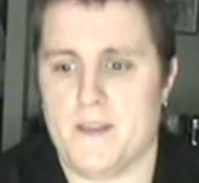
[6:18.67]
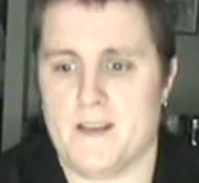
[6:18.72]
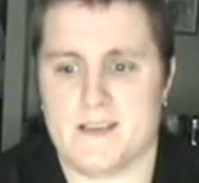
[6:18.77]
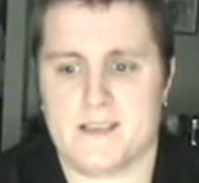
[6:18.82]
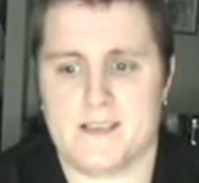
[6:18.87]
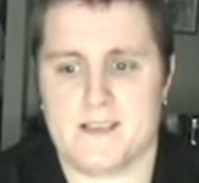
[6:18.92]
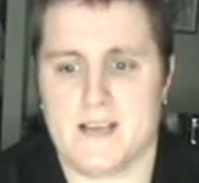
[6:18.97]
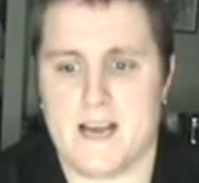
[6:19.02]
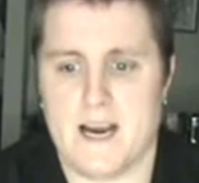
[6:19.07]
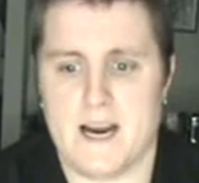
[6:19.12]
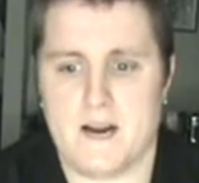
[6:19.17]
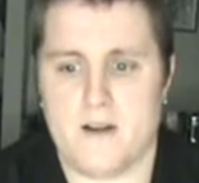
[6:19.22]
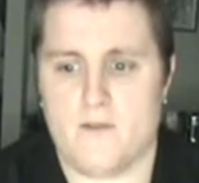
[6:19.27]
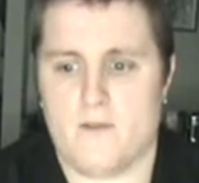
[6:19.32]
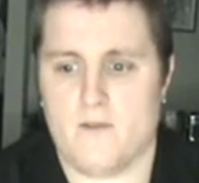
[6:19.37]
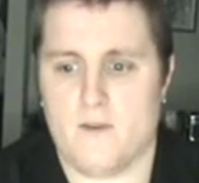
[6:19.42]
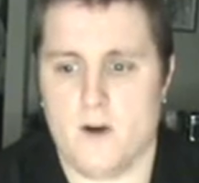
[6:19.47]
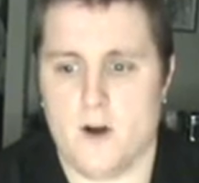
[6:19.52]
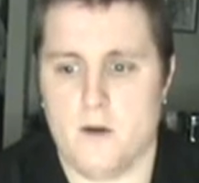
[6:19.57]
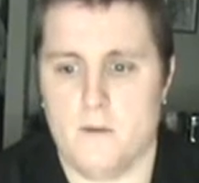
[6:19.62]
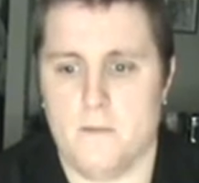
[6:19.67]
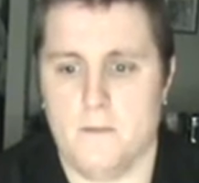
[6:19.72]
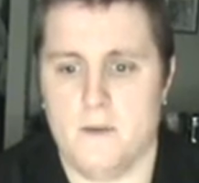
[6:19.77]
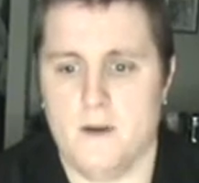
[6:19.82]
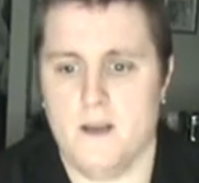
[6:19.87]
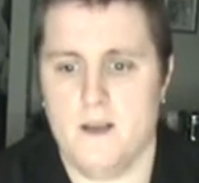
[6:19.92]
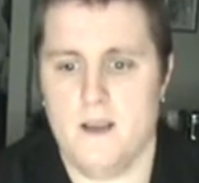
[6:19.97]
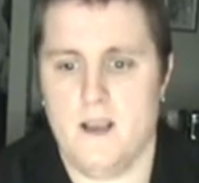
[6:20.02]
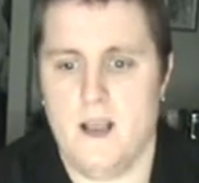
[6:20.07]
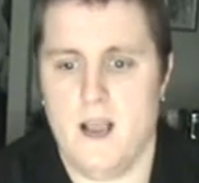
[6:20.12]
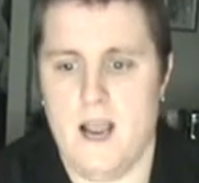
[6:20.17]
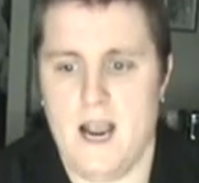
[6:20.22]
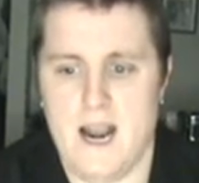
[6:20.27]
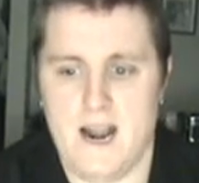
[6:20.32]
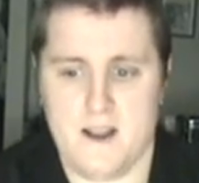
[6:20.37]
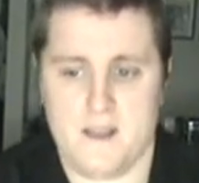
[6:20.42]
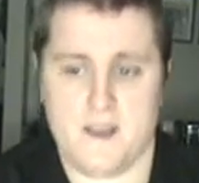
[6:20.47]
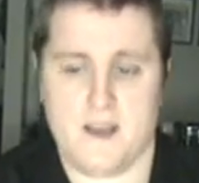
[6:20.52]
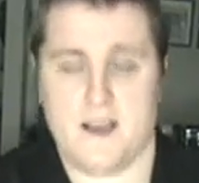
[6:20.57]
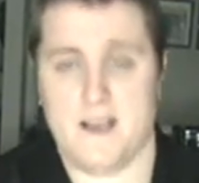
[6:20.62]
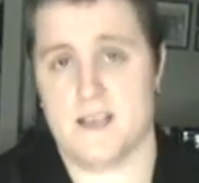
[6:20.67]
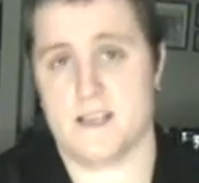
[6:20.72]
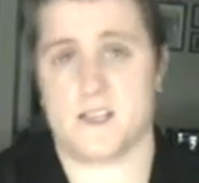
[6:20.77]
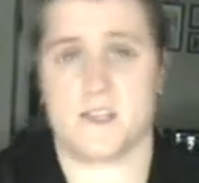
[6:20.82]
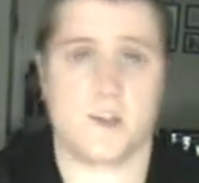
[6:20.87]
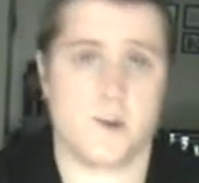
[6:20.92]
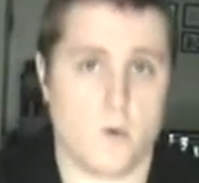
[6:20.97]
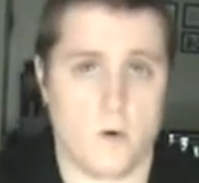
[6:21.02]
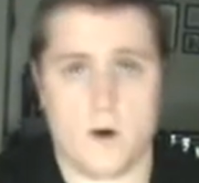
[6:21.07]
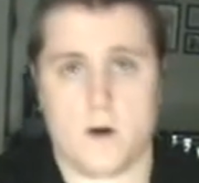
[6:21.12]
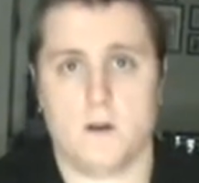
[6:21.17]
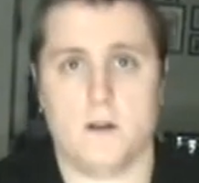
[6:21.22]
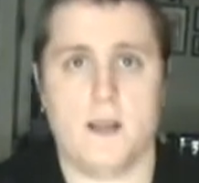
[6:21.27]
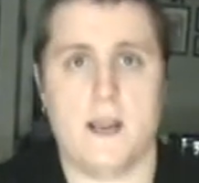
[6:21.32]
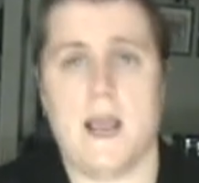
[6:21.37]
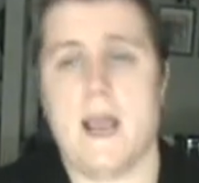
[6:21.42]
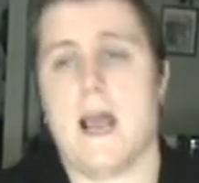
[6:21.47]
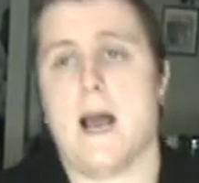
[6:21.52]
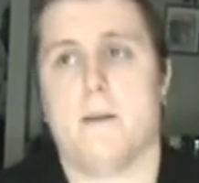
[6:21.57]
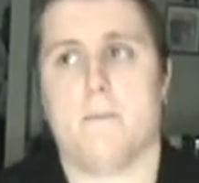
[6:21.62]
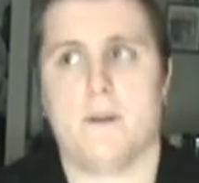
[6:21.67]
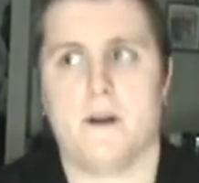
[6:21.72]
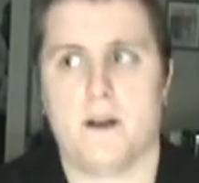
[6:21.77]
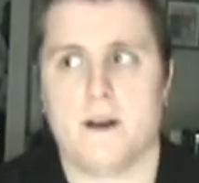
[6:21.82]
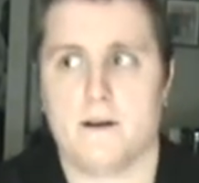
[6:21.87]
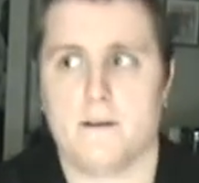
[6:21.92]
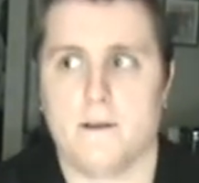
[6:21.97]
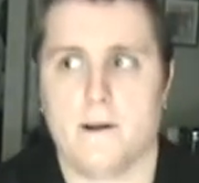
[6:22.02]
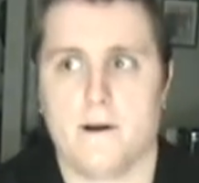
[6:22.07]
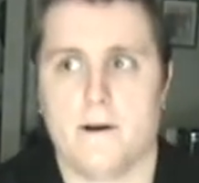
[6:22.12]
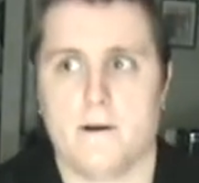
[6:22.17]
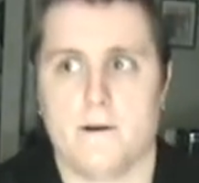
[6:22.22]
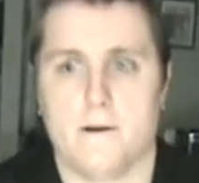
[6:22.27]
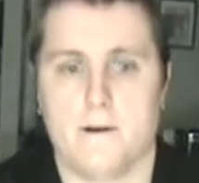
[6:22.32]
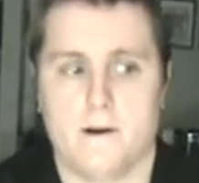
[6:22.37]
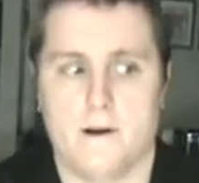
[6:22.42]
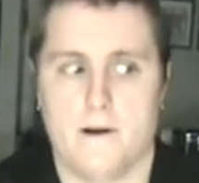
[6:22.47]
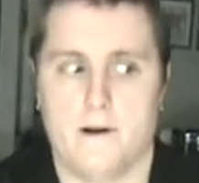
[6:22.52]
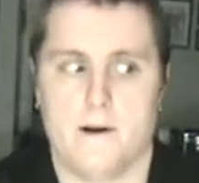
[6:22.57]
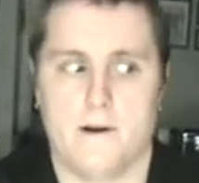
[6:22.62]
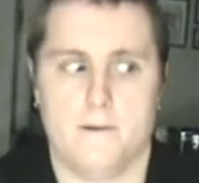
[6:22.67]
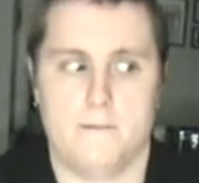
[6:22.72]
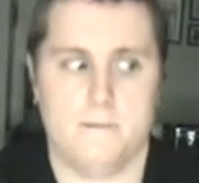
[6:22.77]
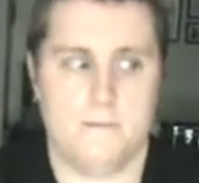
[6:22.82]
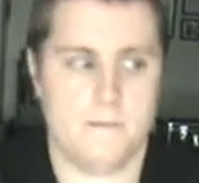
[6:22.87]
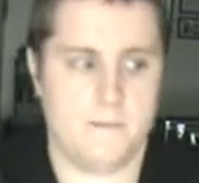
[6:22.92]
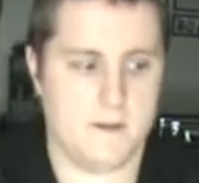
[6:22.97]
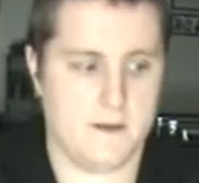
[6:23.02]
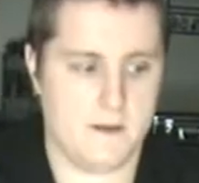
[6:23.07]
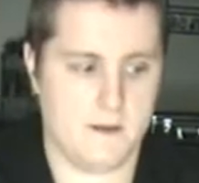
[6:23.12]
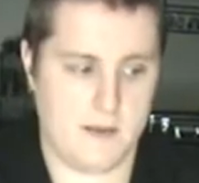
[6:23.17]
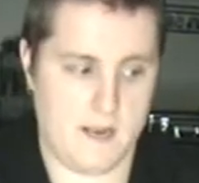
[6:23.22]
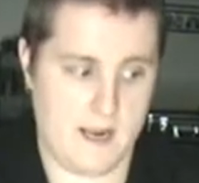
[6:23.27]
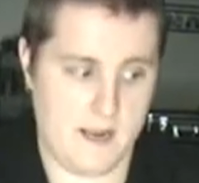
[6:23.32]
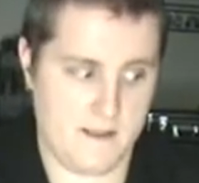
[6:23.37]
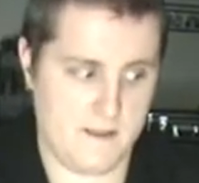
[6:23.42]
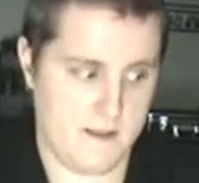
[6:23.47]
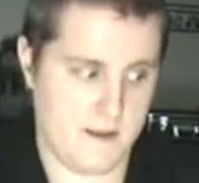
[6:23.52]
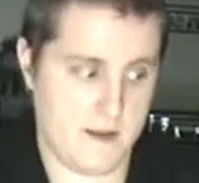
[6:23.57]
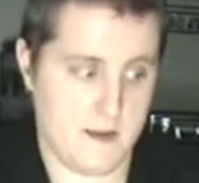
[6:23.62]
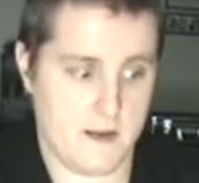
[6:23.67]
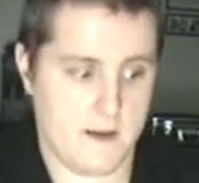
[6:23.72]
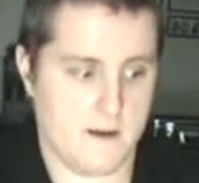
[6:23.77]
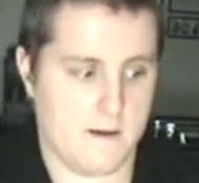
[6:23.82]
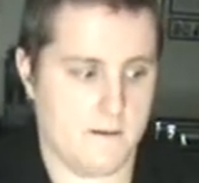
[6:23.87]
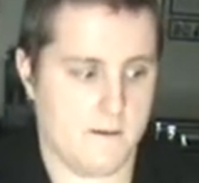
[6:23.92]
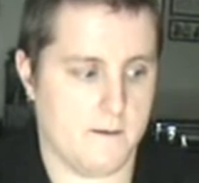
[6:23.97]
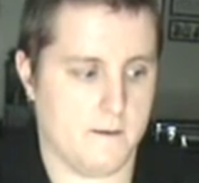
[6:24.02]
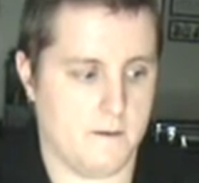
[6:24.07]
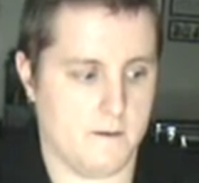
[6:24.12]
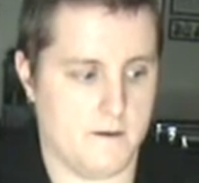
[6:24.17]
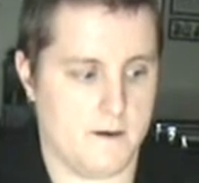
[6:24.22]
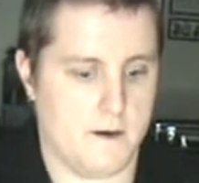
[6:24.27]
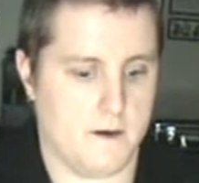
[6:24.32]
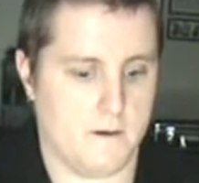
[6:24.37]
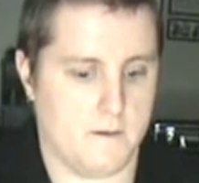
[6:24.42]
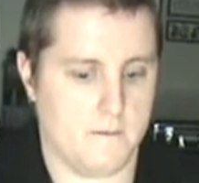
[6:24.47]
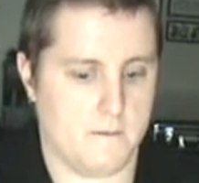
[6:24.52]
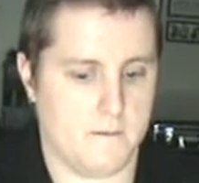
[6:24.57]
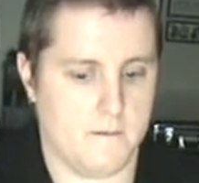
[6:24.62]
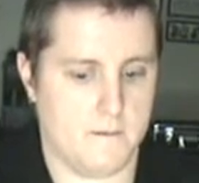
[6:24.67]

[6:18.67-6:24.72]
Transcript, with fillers: Aside from anything historically happening there um, and the, you know,